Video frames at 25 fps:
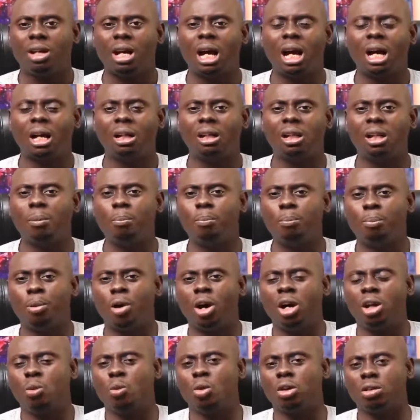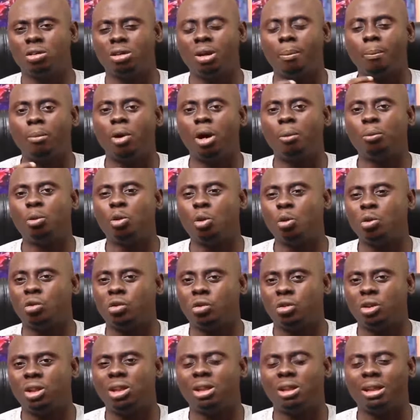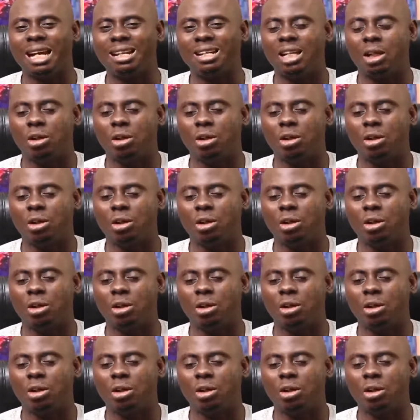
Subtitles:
And the mom could see that